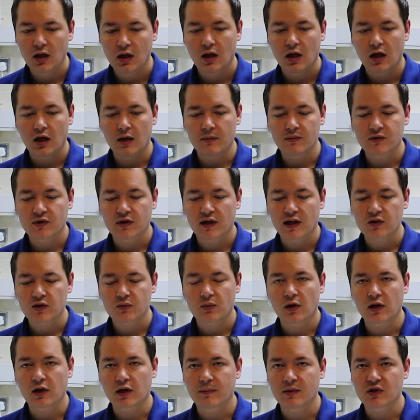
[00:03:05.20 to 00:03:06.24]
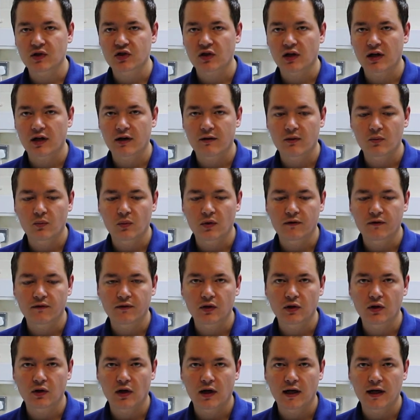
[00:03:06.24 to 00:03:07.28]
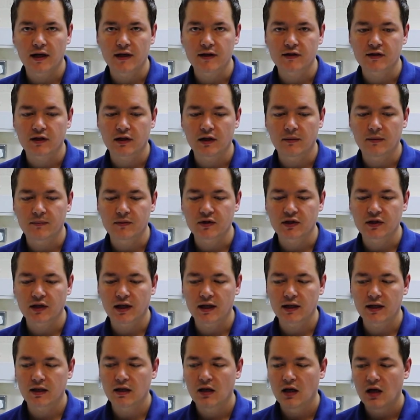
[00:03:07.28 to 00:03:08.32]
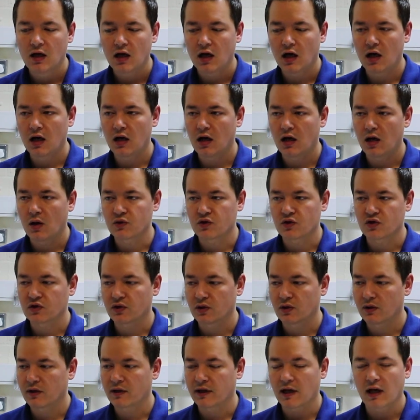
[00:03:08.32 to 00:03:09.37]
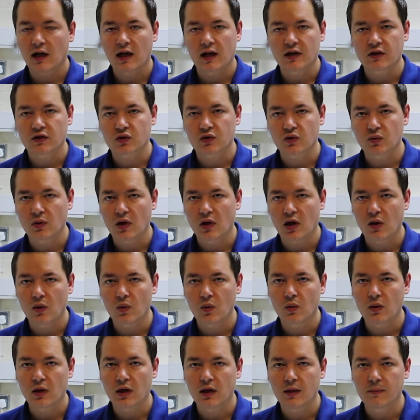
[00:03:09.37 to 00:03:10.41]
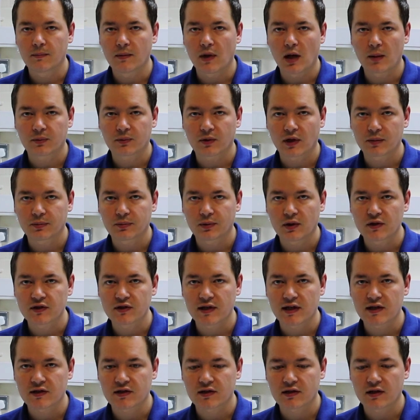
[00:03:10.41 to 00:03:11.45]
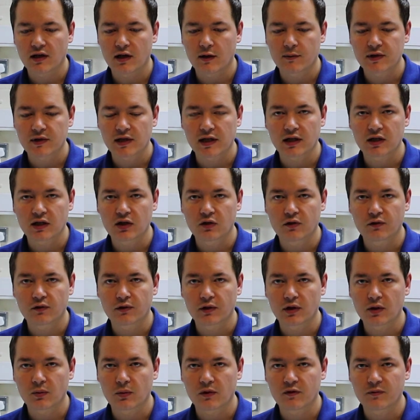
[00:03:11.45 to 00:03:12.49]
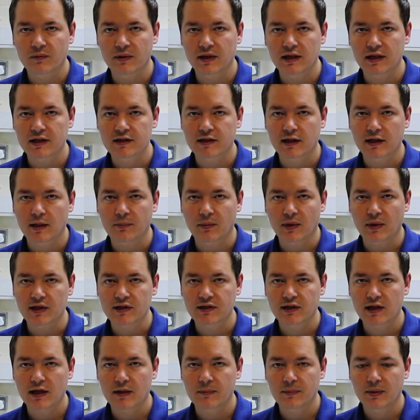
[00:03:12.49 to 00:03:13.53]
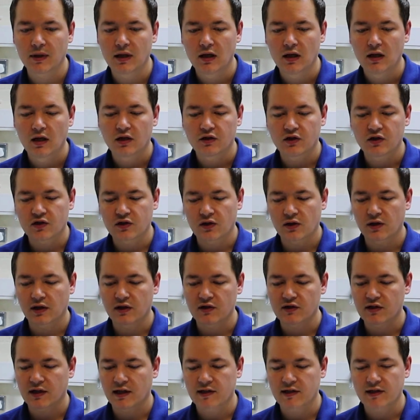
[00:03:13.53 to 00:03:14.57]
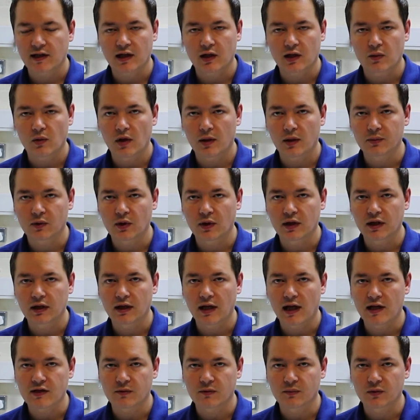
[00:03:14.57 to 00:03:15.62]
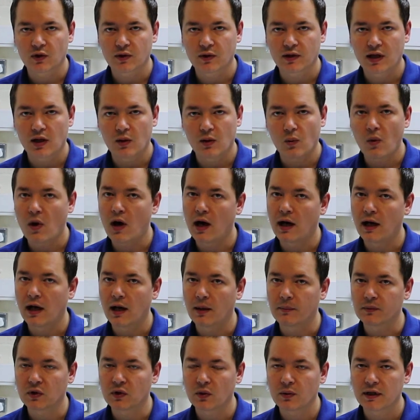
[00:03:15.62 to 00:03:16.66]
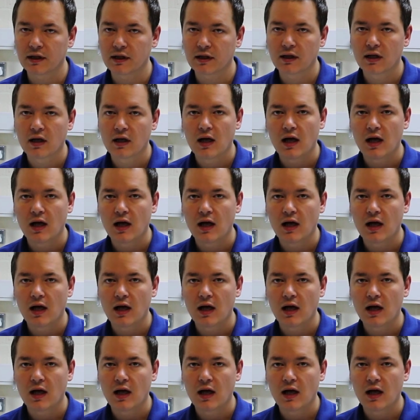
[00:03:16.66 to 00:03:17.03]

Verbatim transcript: Um, so that's what I'm going to be sharing with you guys um, today. Uh, I'll just do the actual whole um, upgrade process, uh, taking you through it with me step by step, just so you can see exactly what I'm doing as I'm doing it and why I'm doing it.